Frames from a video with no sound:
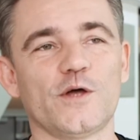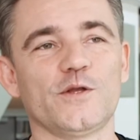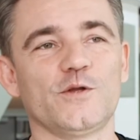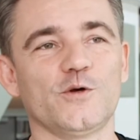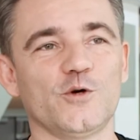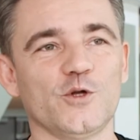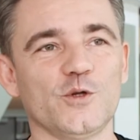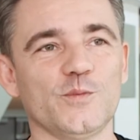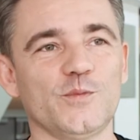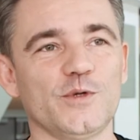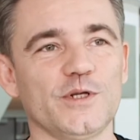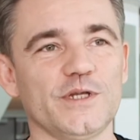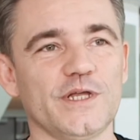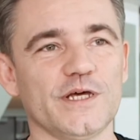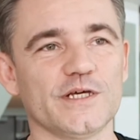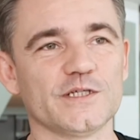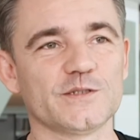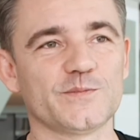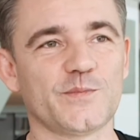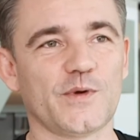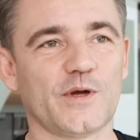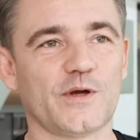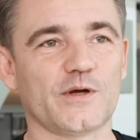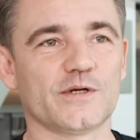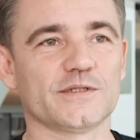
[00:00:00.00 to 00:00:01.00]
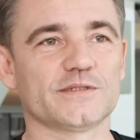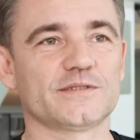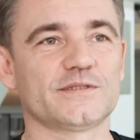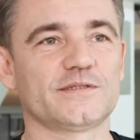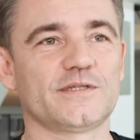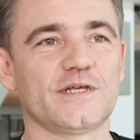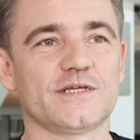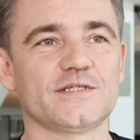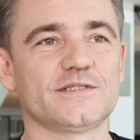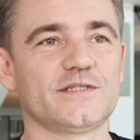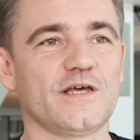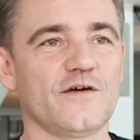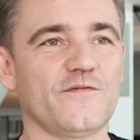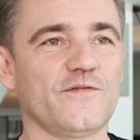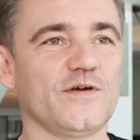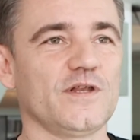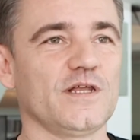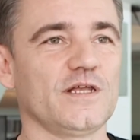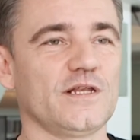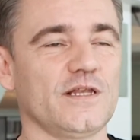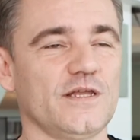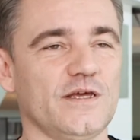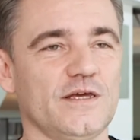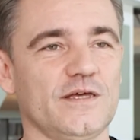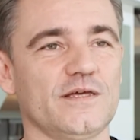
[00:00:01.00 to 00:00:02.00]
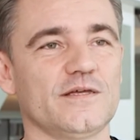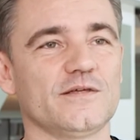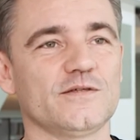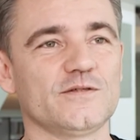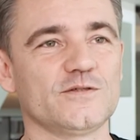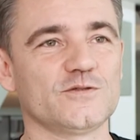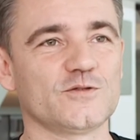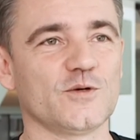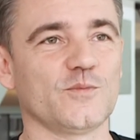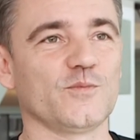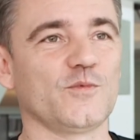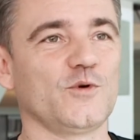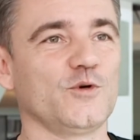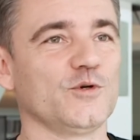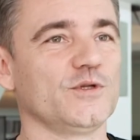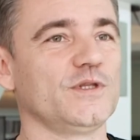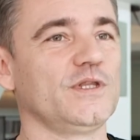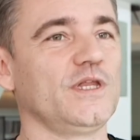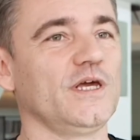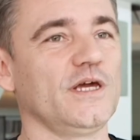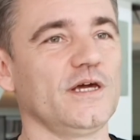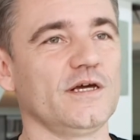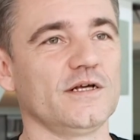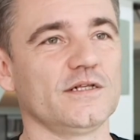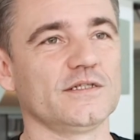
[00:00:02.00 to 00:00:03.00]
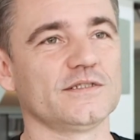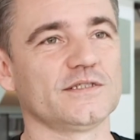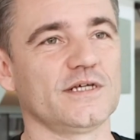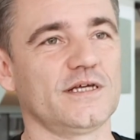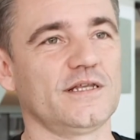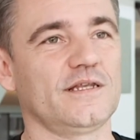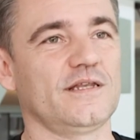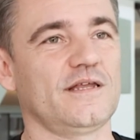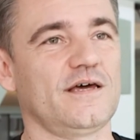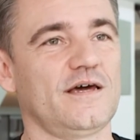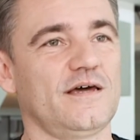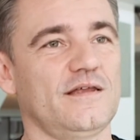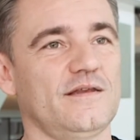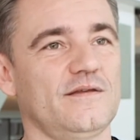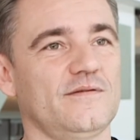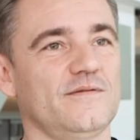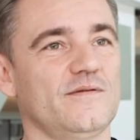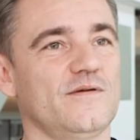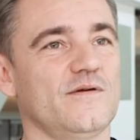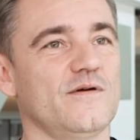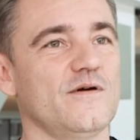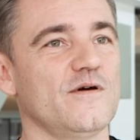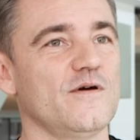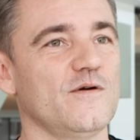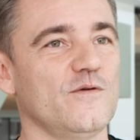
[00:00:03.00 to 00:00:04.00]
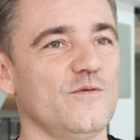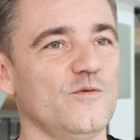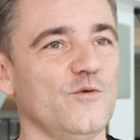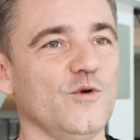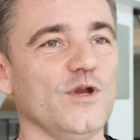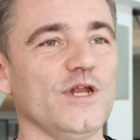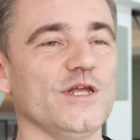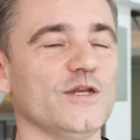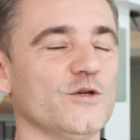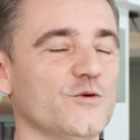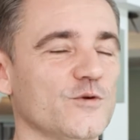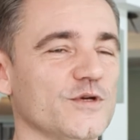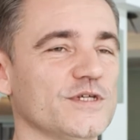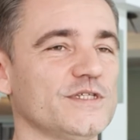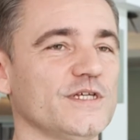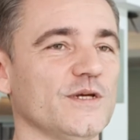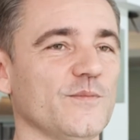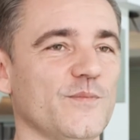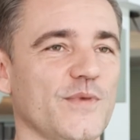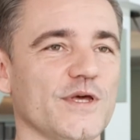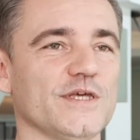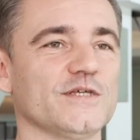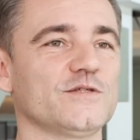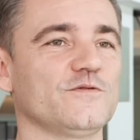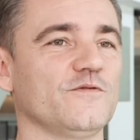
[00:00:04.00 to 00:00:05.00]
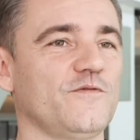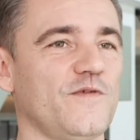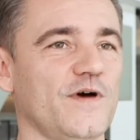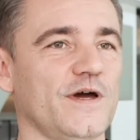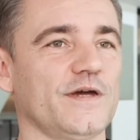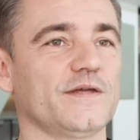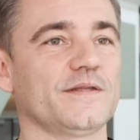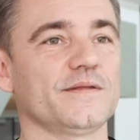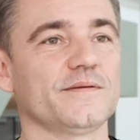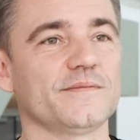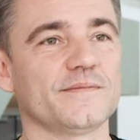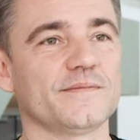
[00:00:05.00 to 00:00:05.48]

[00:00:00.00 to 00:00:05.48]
at the old buildings because there's definitely some good deals and really interesting place to find.